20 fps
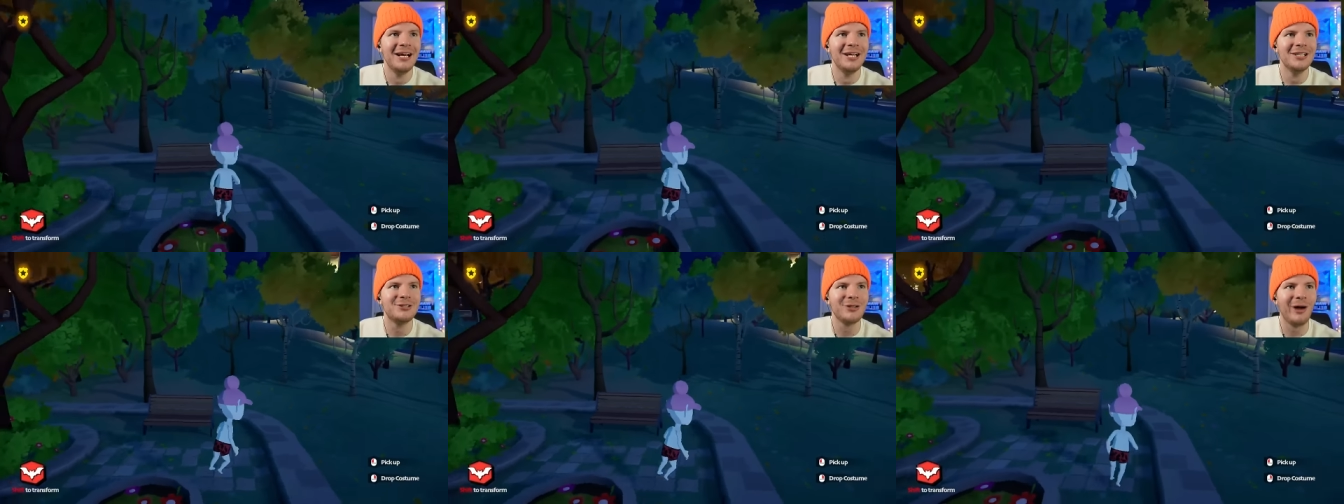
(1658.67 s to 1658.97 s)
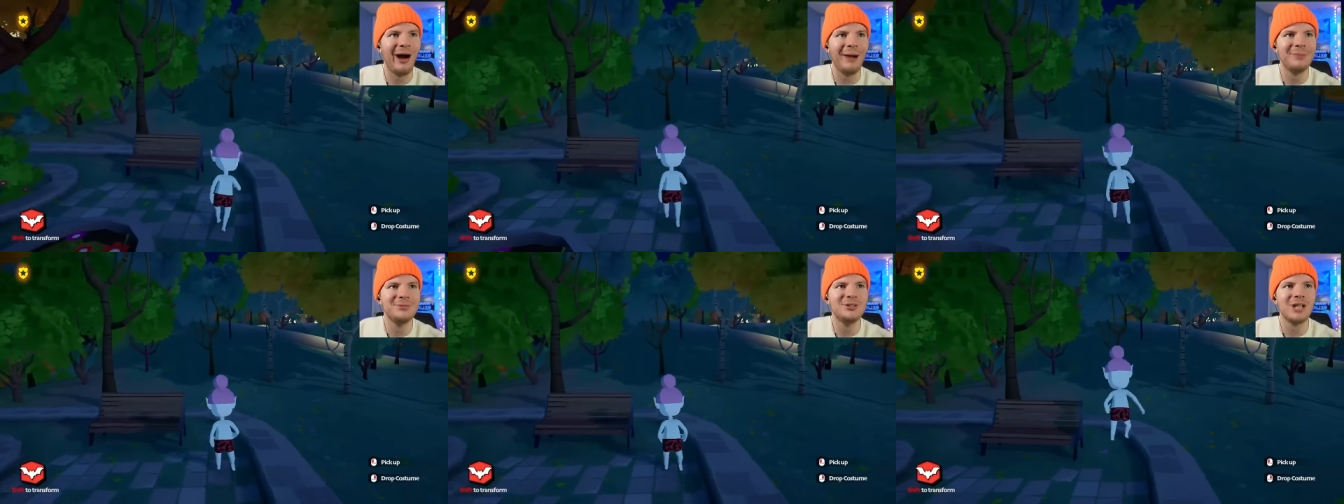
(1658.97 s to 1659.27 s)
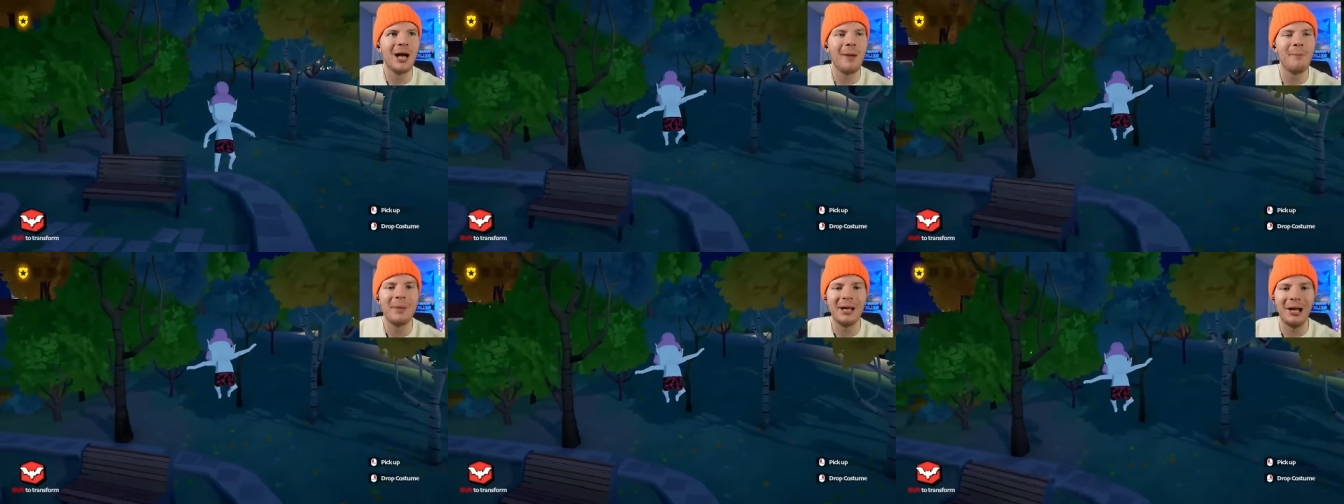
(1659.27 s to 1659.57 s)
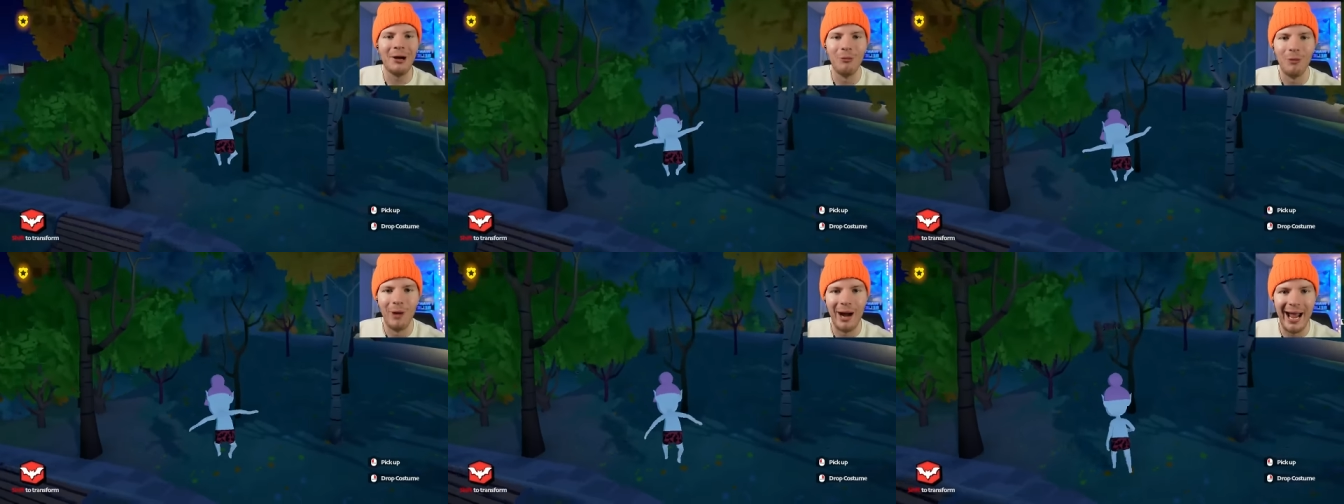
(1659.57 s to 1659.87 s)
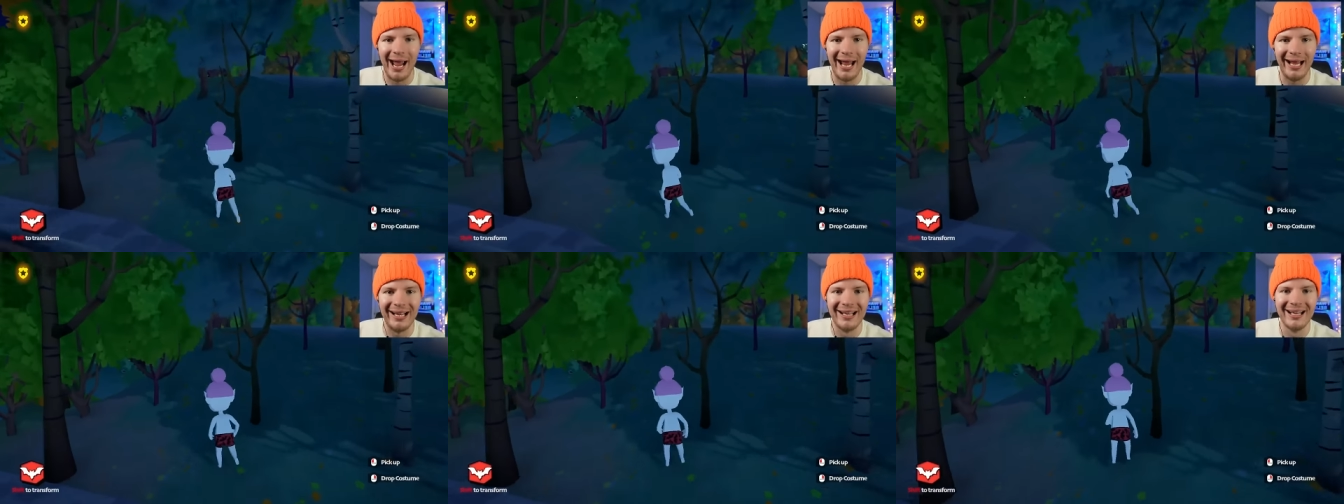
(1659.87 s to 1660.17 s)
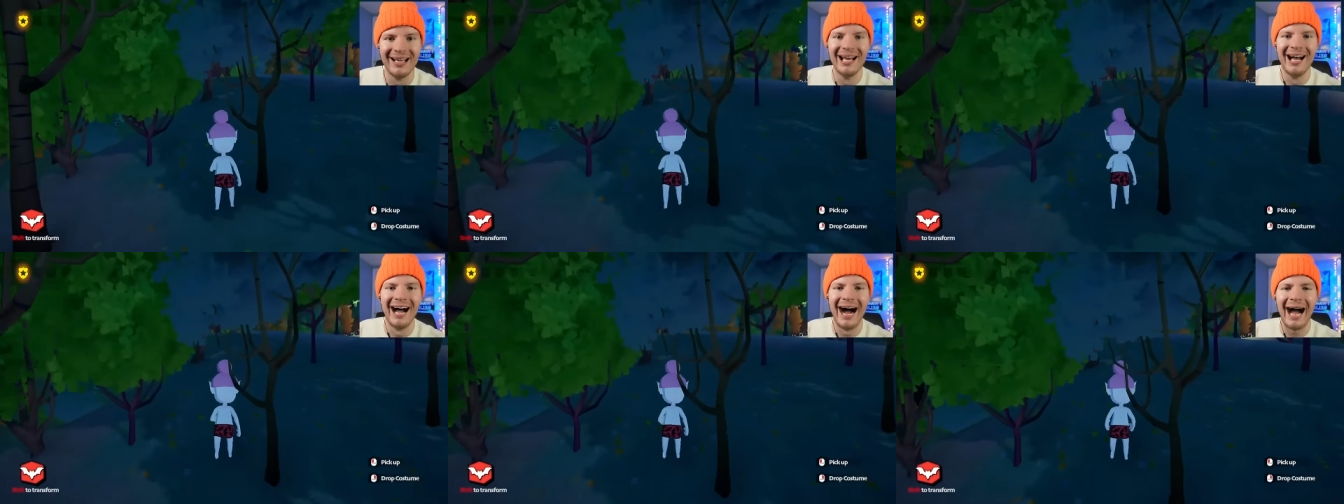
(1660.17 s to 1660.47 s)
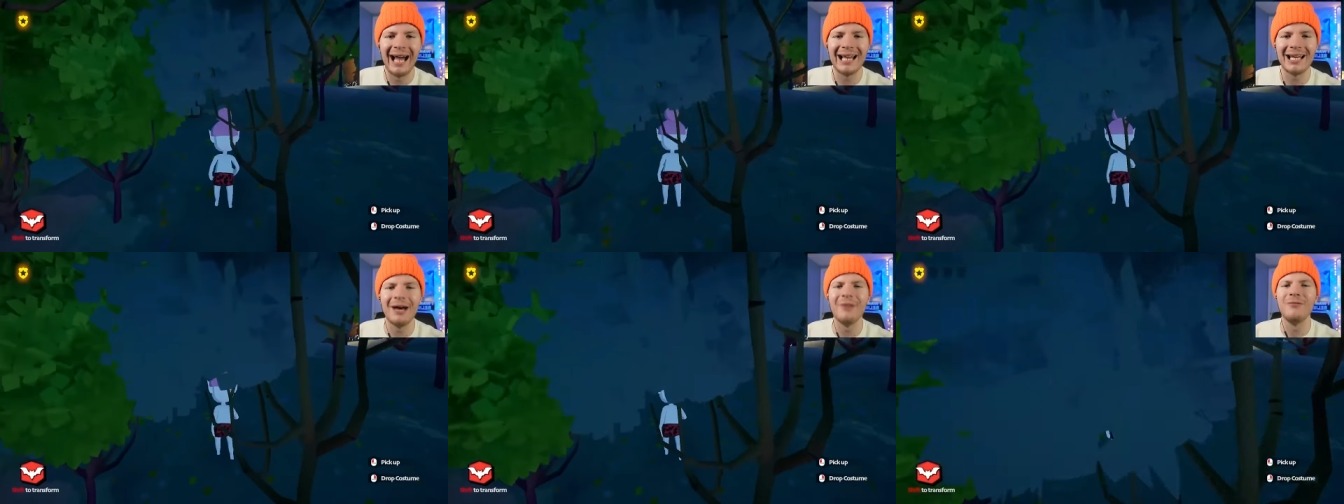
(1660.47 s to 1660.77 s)
so I'm jumping away.
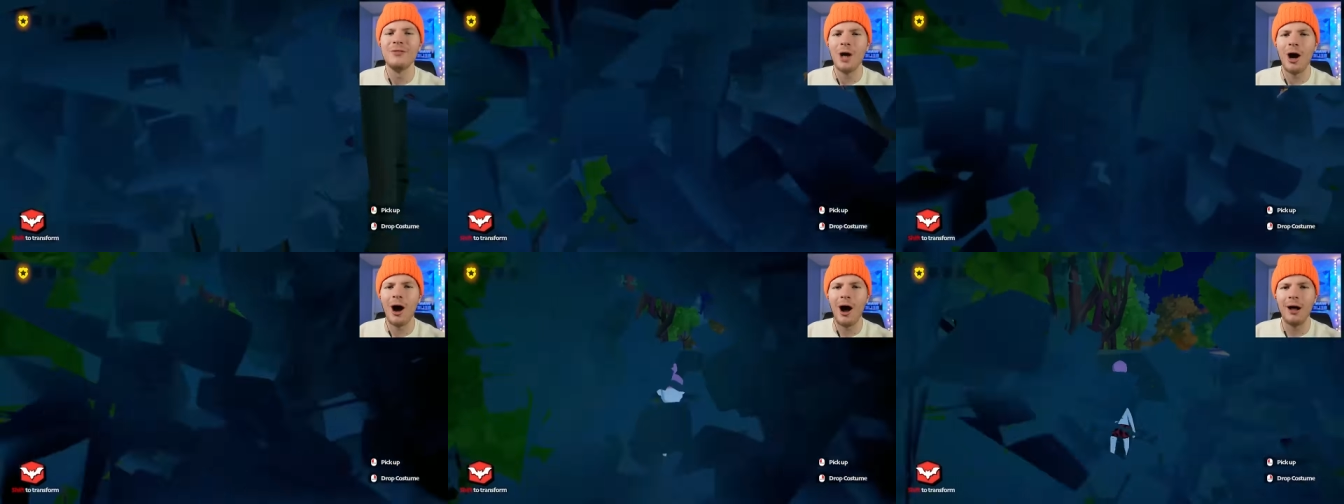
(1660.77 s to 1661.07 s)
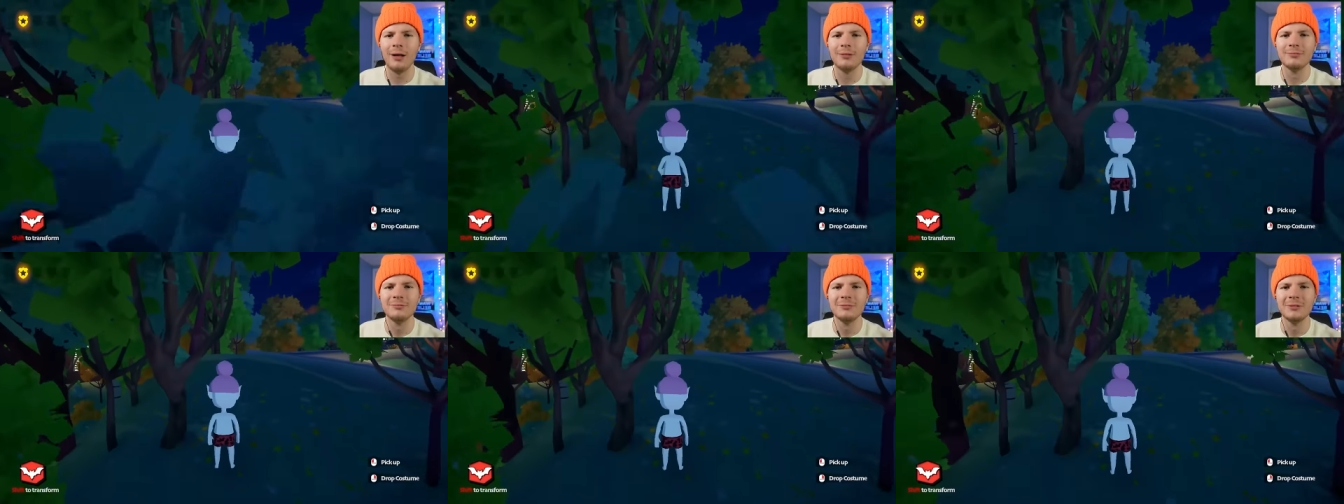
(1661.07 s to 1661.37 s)
I love y'all,